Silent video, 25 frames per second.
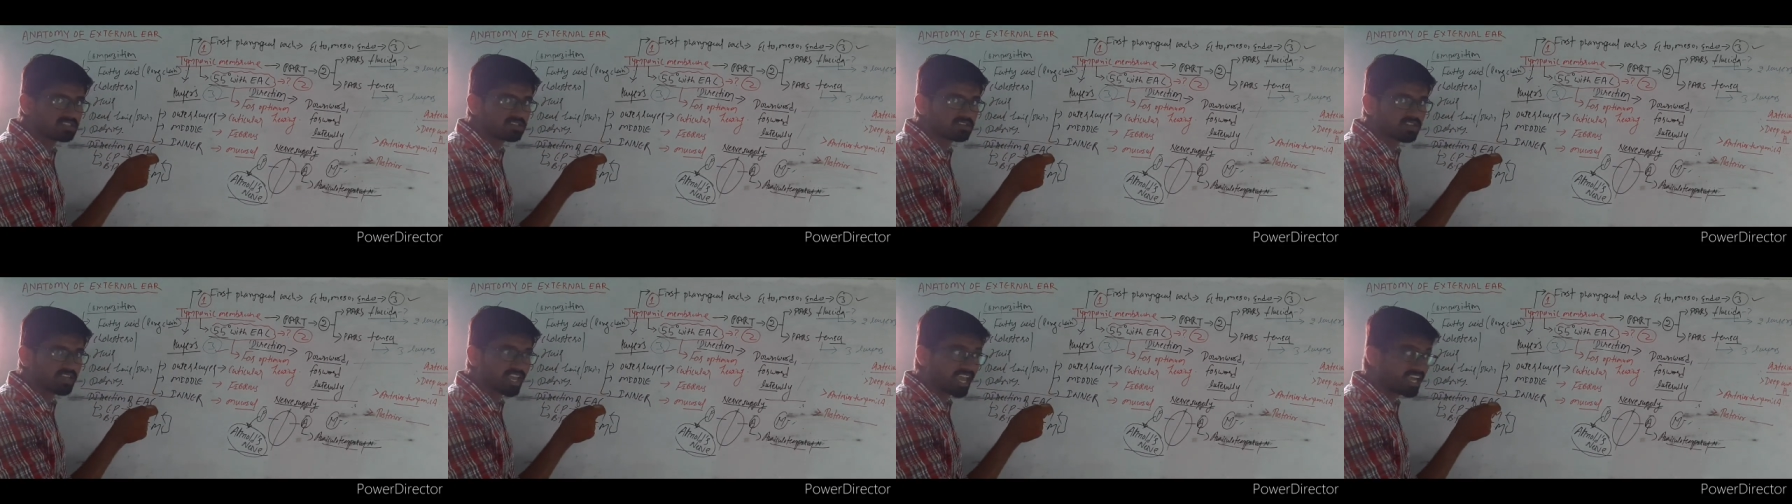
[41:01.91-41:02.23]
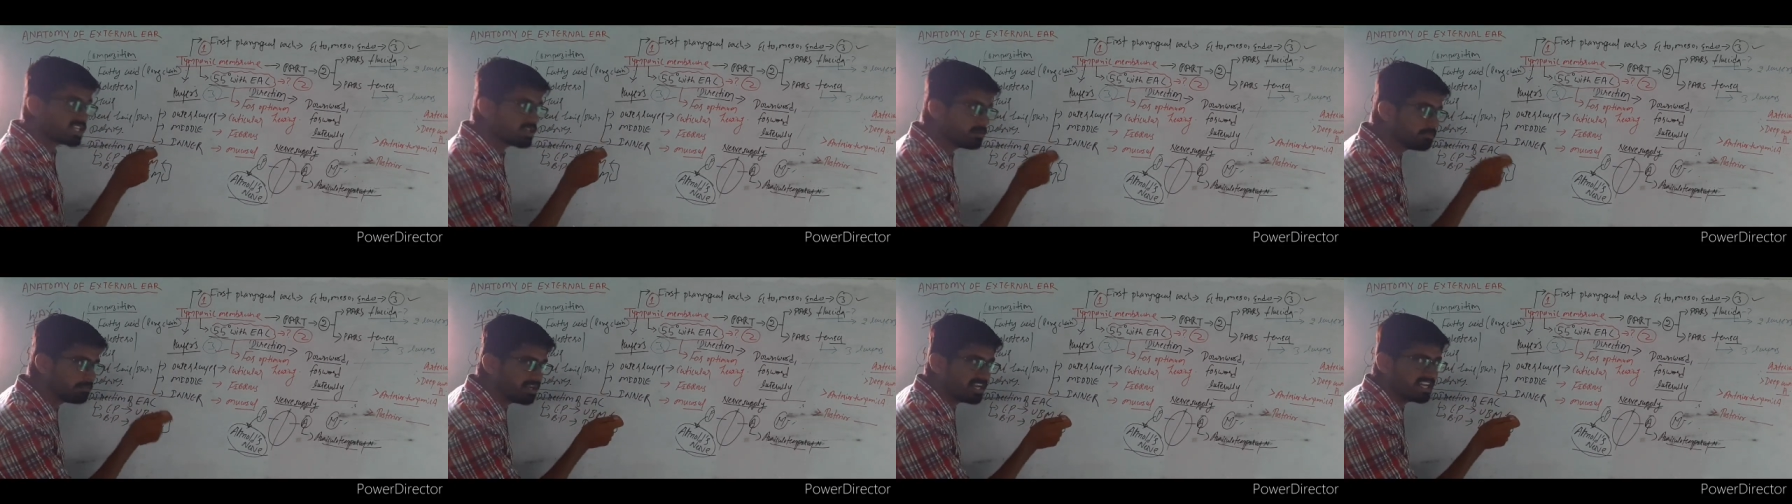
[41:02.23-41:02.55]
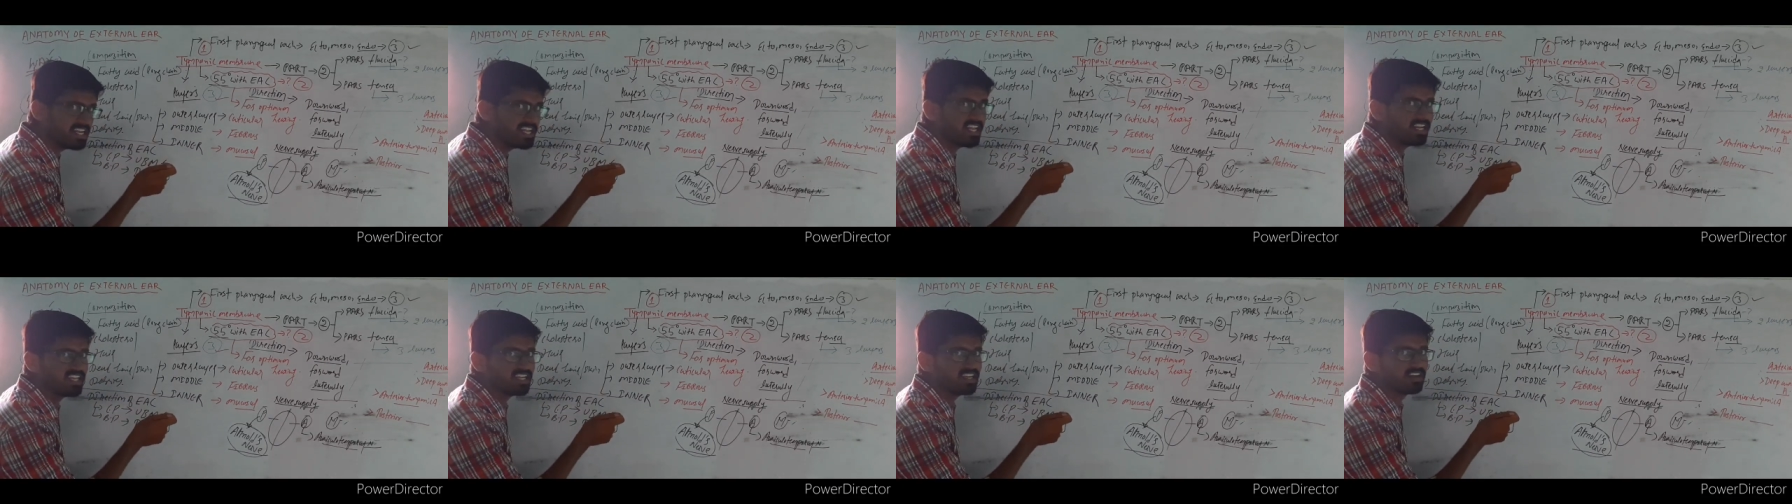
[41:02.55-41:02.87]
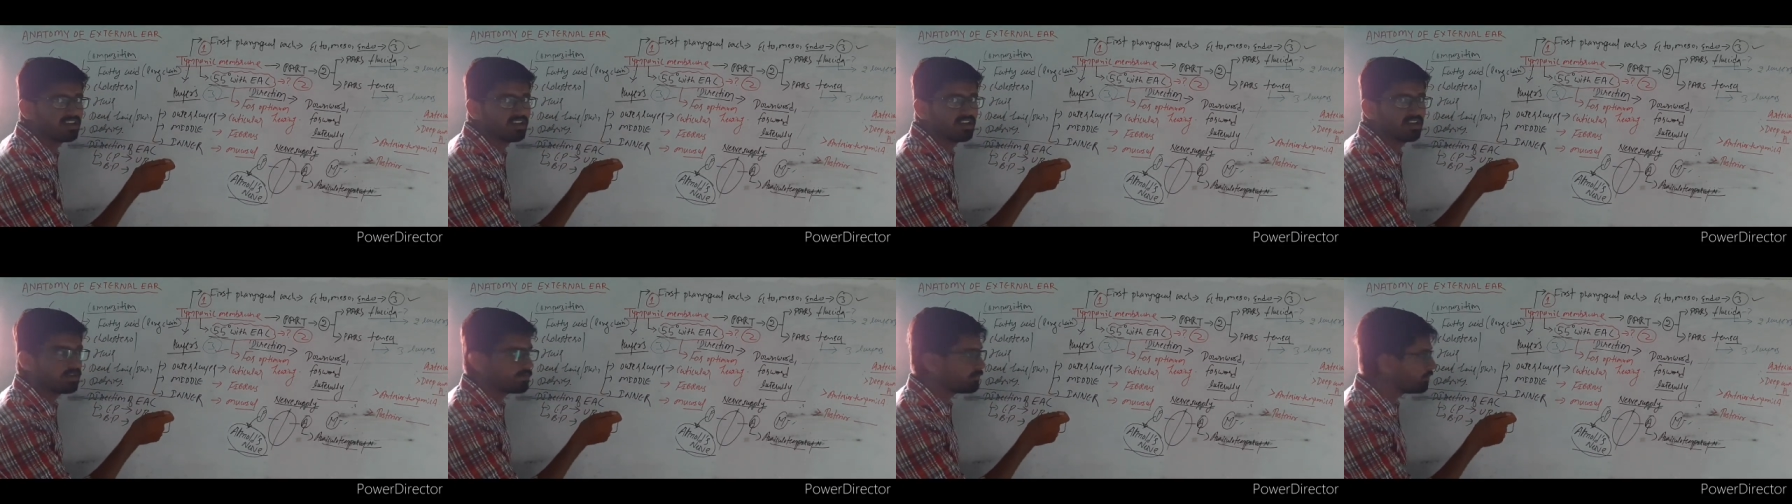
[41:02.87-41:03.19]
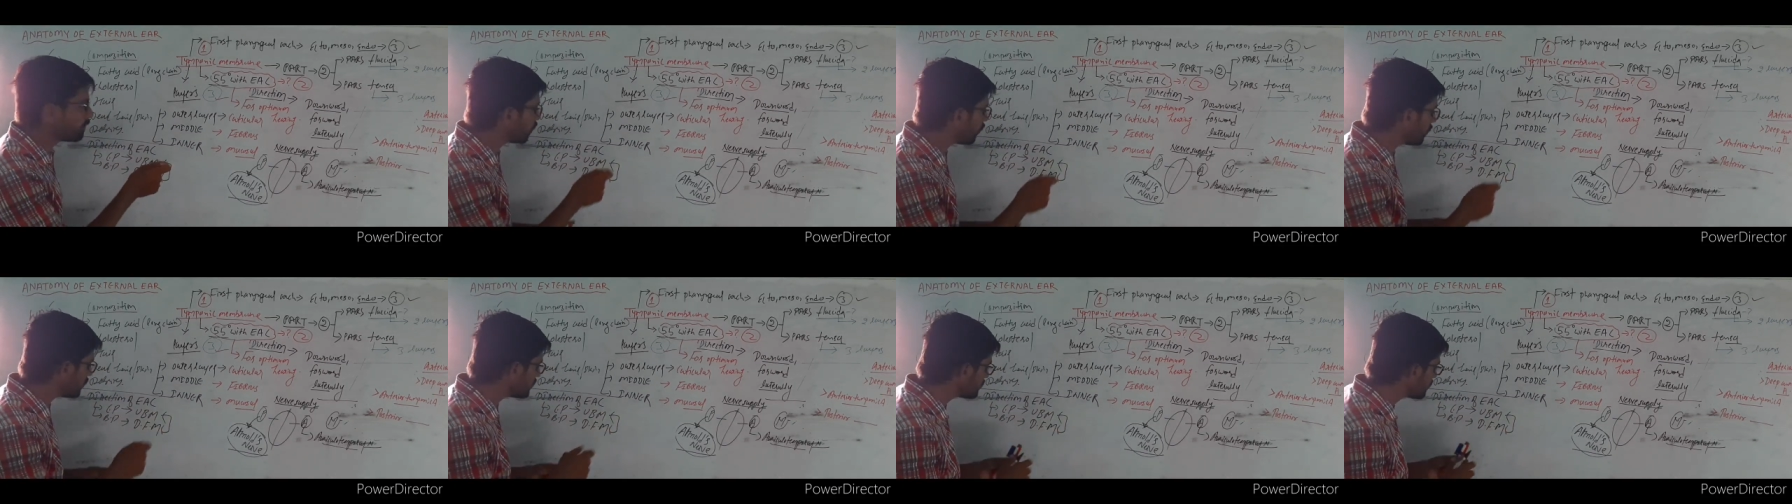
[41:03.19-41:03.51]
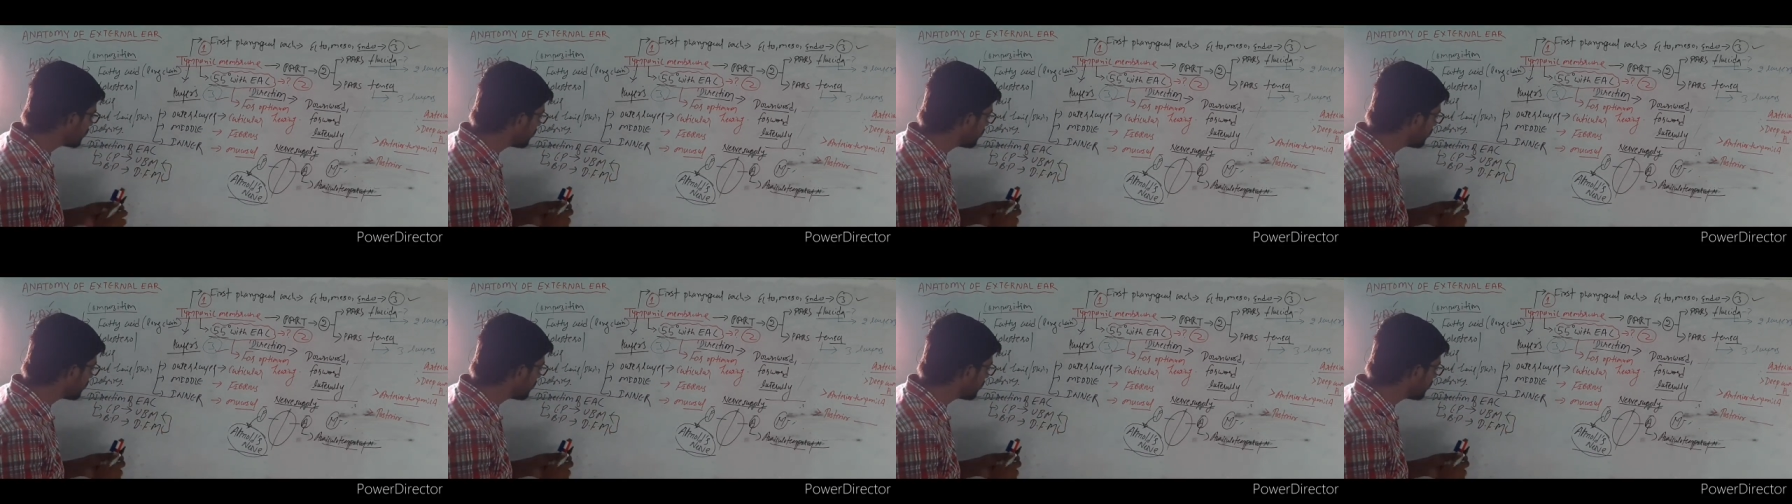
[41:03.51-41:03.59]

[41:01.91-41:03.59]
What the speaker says: and the medially, because